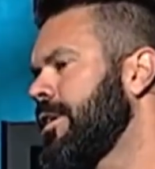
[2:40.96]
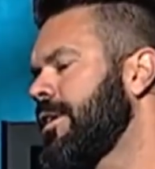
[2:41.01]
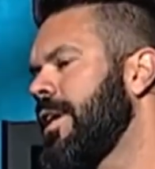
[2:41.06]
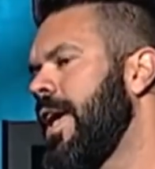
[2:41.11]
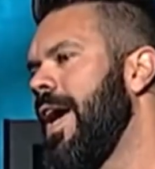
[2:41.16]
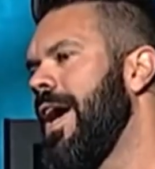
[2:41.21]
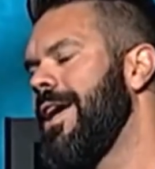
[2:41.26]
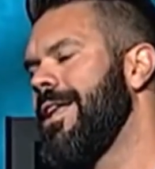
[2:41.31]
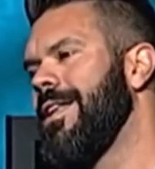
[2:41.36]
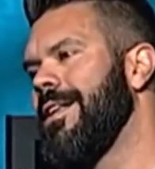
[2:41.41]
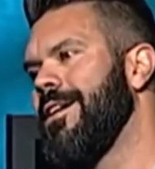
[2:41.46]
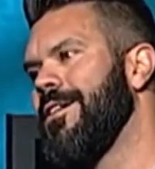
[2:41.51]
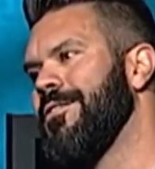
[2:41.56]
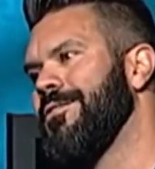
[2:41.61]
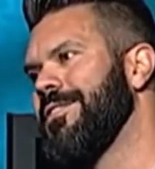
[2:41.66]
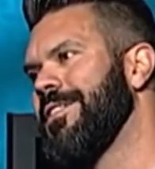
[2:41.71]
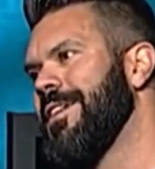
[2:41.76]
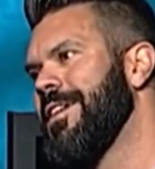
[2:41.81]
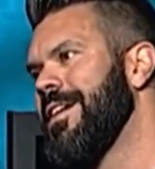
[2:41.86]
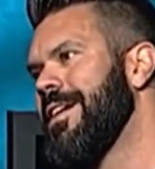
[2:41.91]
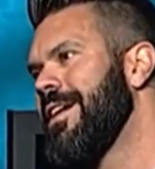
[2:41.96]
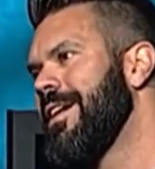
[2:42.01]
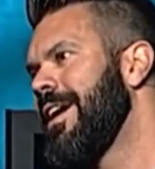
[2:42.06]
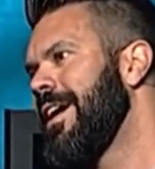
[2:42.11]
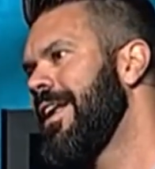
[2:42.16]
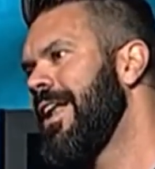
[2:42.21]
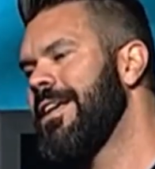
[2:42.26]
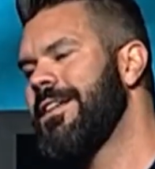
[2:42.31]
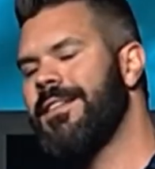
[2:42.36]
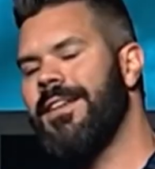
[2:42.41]
side note,
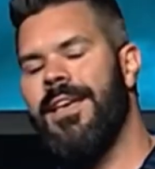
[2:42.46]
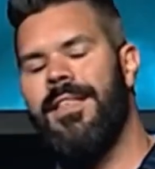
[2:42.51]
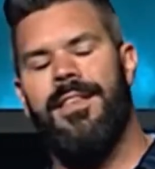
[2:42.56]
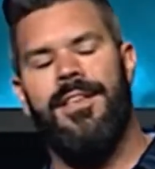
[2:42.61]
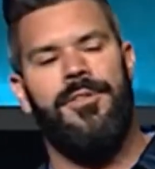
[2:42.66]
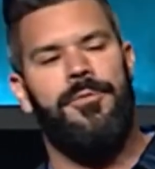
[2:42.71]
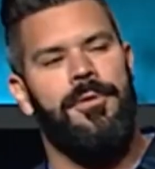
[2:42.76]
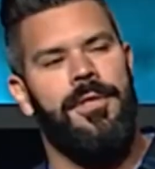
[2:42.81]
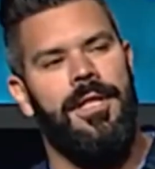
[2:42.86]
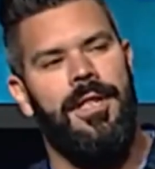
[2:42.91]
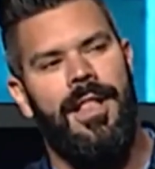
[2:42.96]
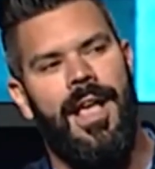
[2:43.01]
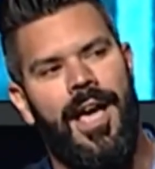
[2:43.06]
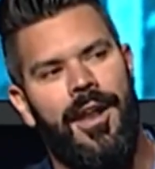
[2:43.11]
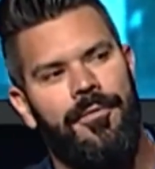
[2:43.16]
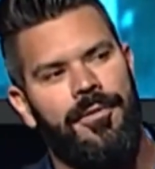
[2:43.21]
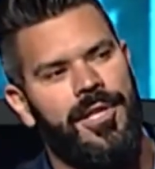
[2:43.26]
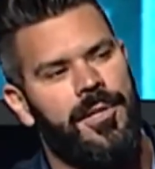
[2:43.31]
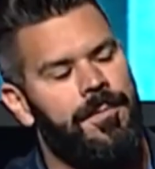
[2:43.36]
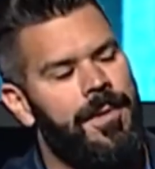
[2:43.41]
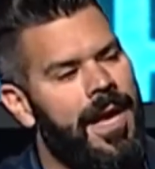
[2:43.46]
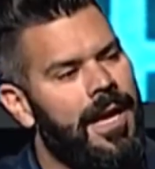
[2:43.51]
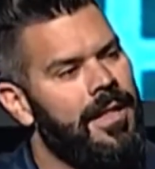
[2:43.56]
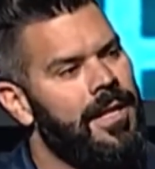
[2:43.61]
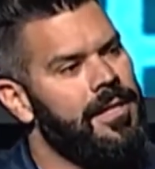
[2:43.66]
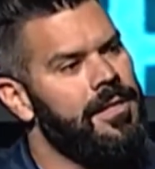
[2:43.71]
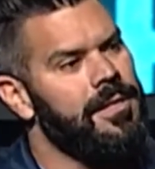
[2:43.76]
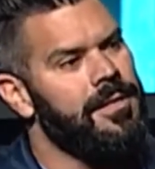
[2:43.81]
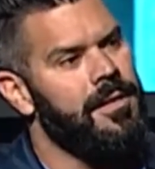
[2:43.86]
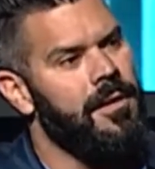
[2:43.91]
and I say this with a lot of respect.
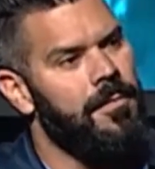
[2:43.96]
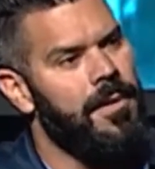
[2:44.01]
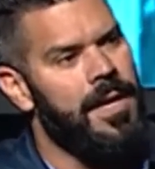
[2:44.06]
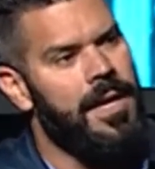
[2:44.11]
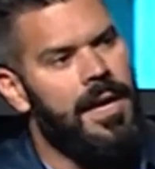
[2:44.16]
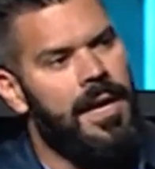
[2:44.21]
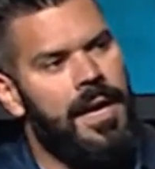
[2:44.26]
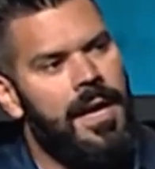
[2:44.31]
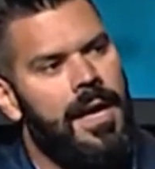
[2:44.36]
Listen to me.